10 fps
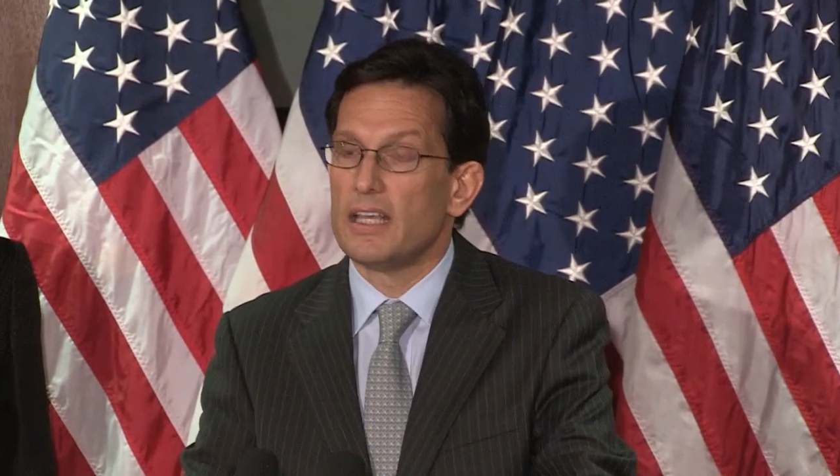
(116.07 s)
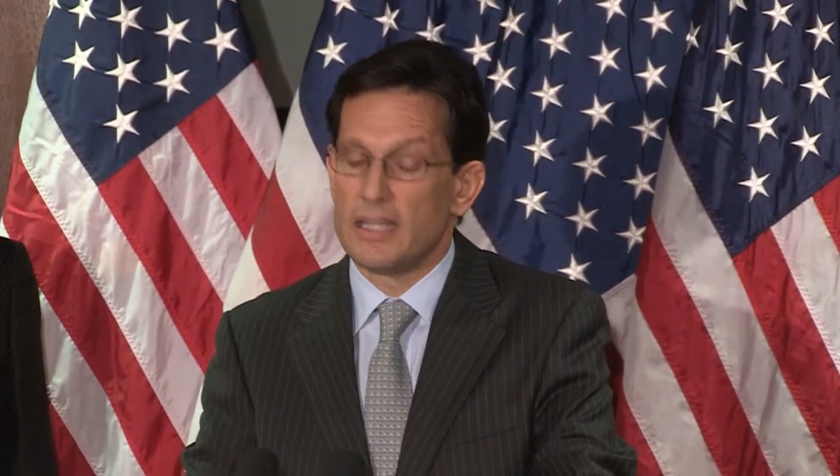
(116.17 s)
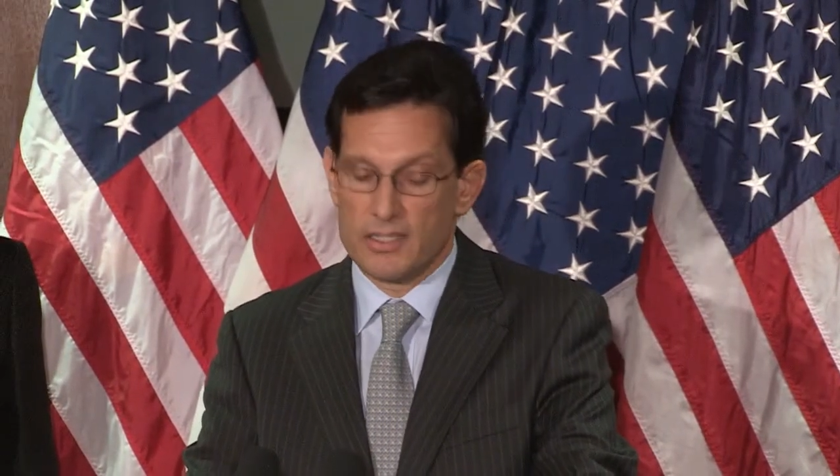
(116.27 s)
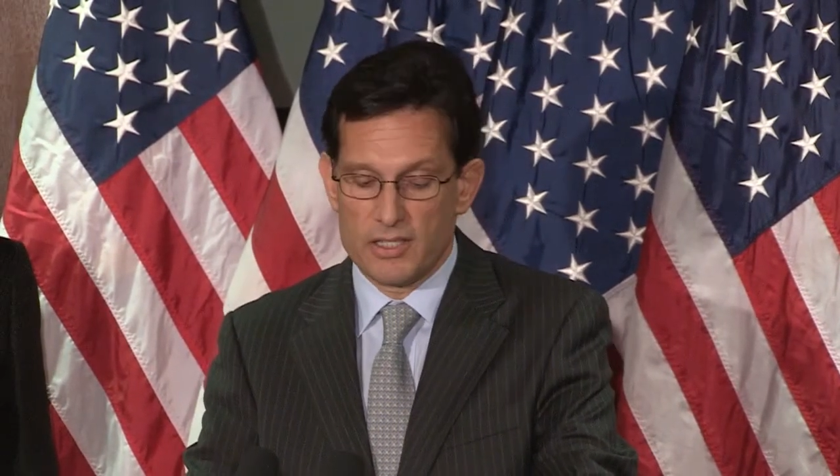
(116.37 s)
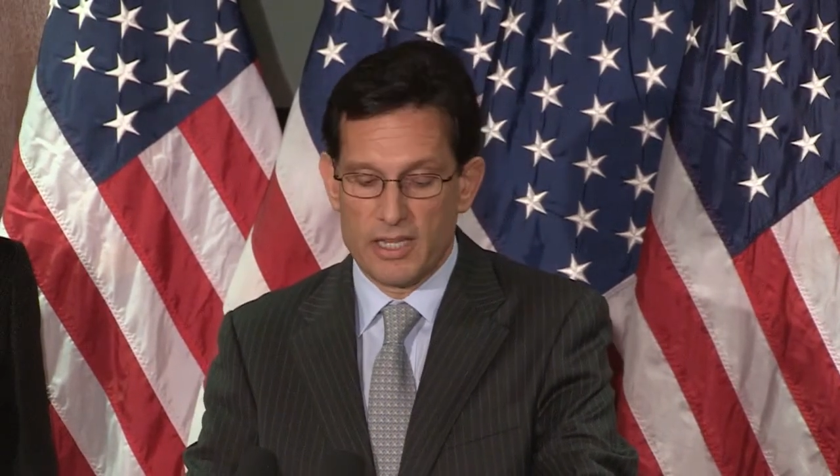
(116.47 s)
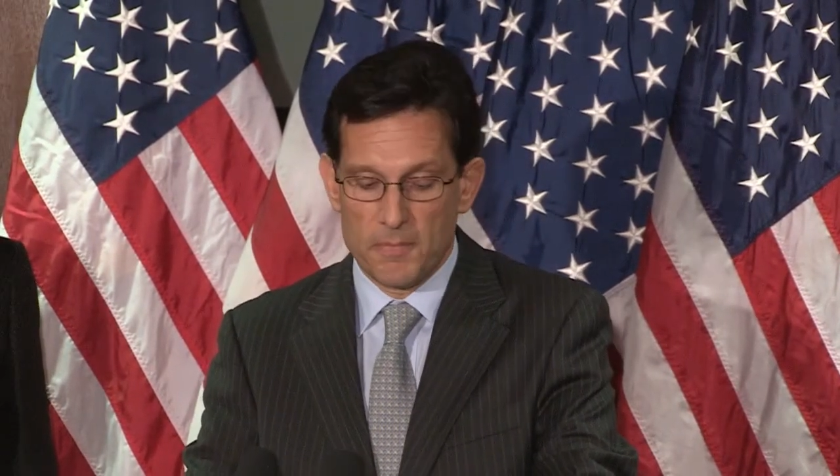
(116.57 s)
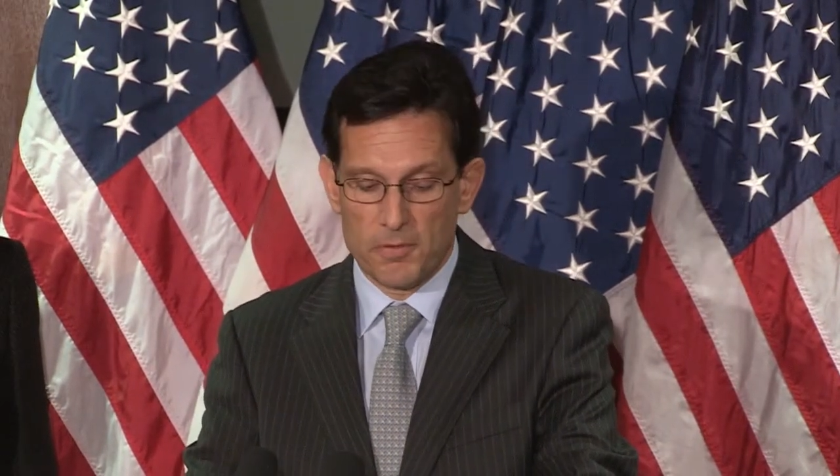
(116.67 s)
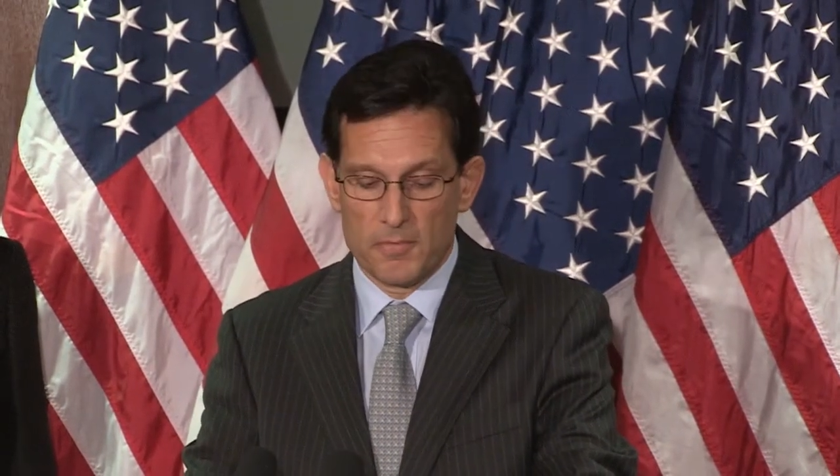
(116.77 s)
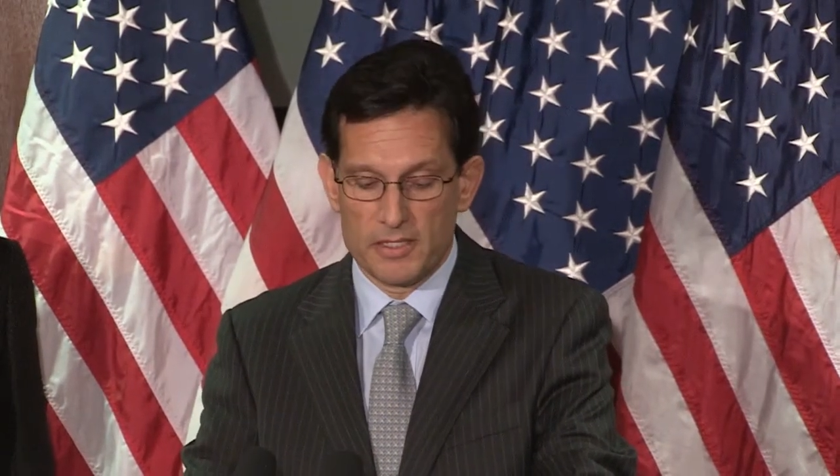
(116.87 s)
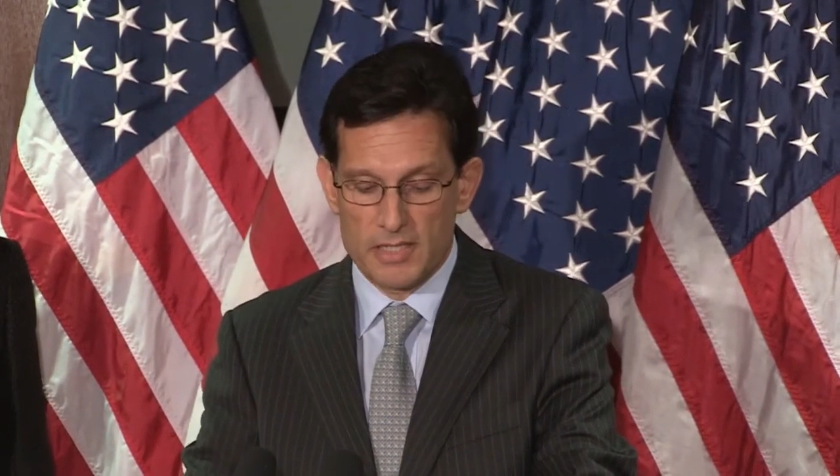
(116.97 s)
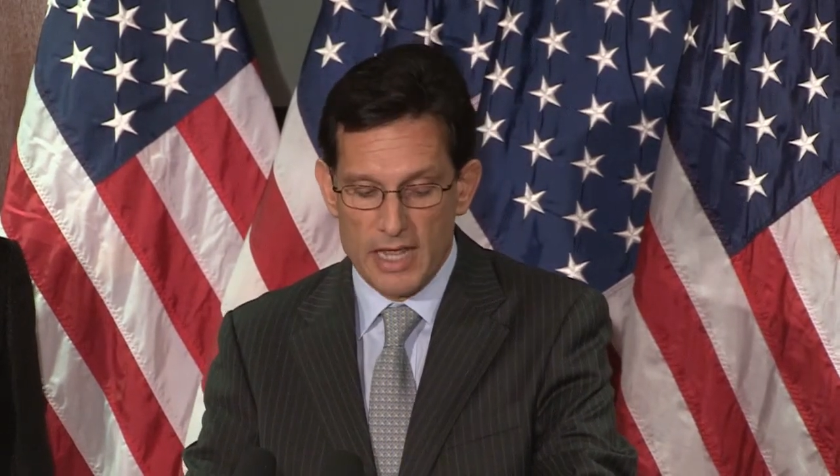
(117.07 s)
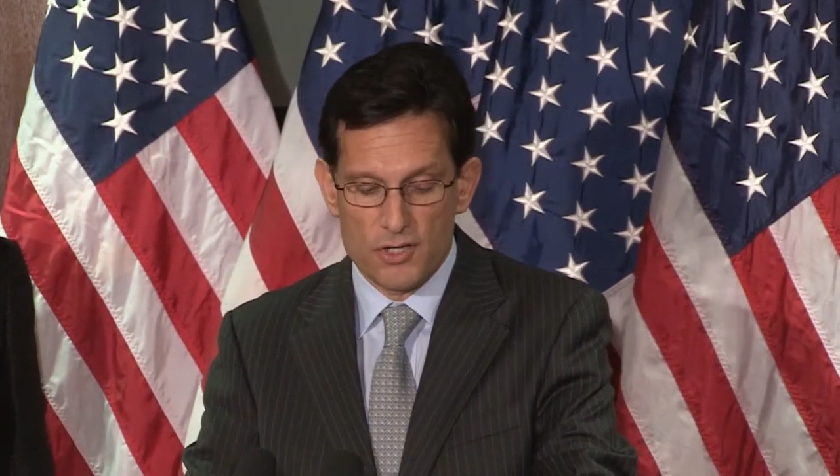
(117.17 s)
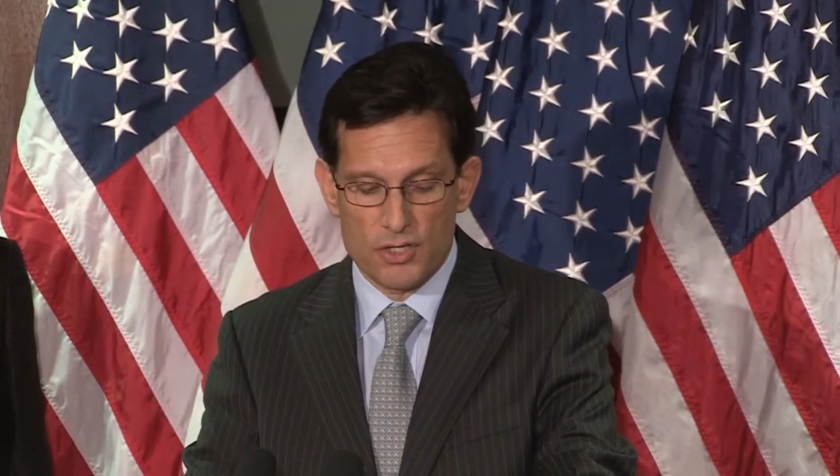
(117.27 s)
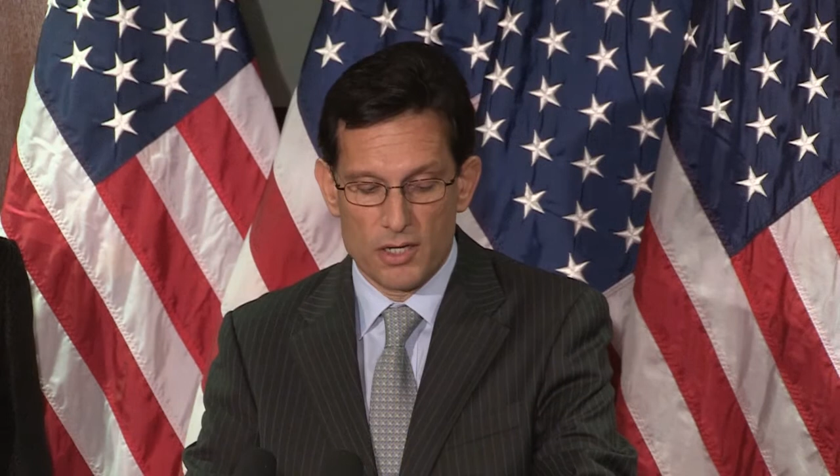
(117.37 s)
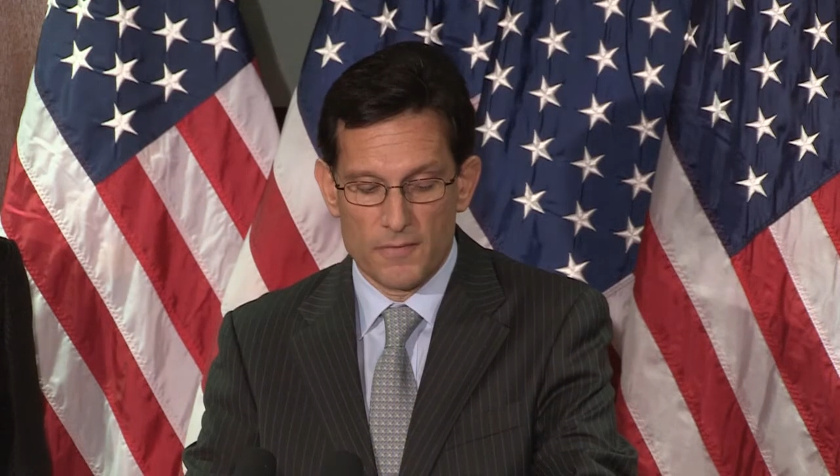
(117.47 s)
in its
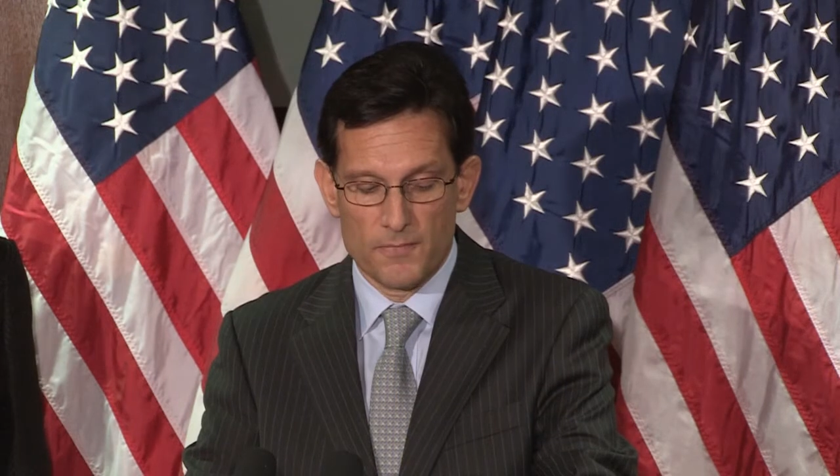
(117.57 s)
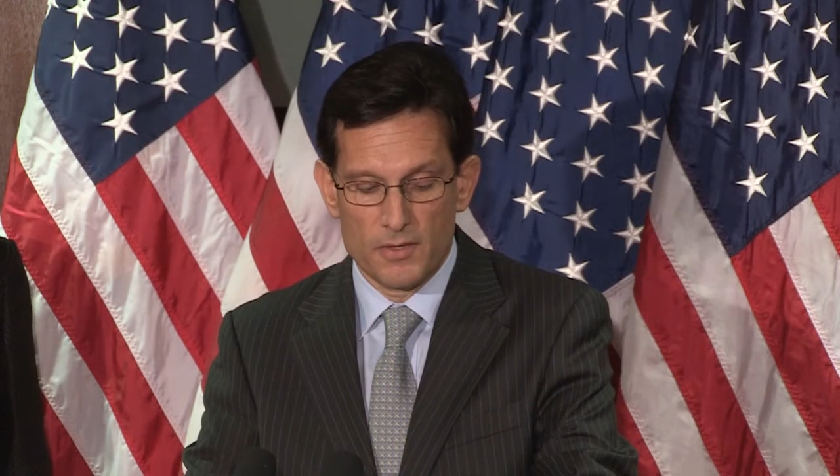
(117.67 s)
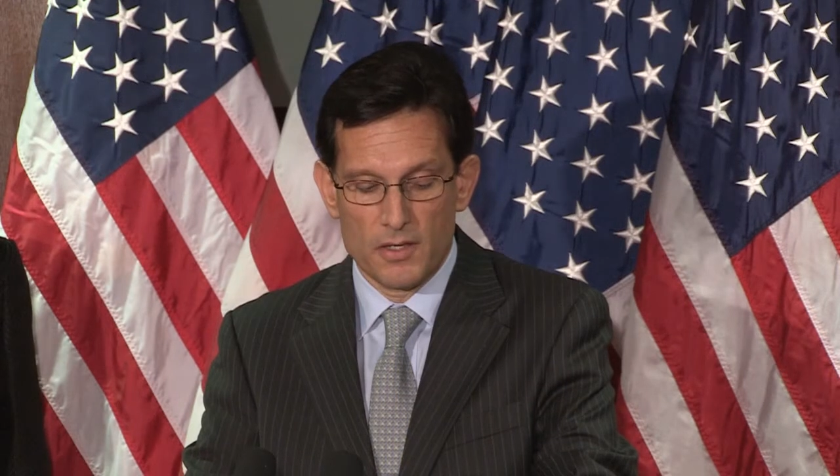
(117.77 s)
implementation,